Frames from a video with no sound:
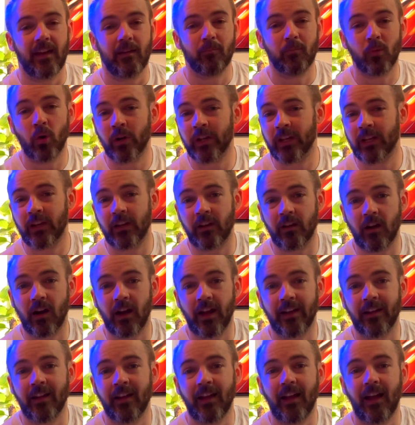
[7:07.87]
morning and
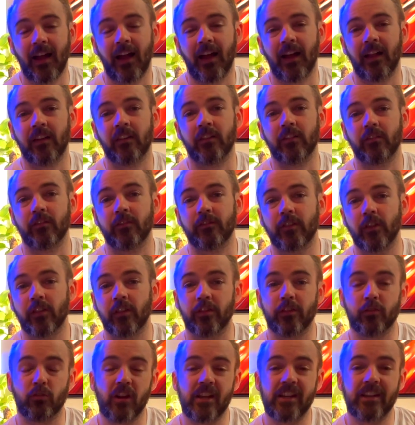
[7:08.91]
night, and for the
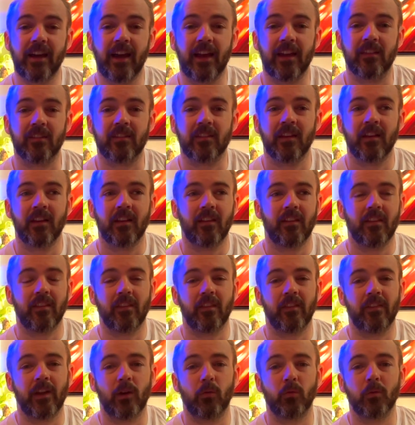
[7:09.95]
3 days,
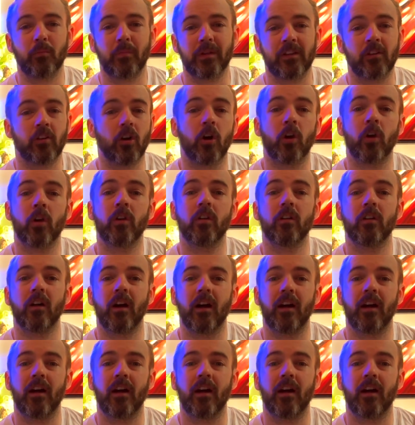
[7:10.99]
there will be no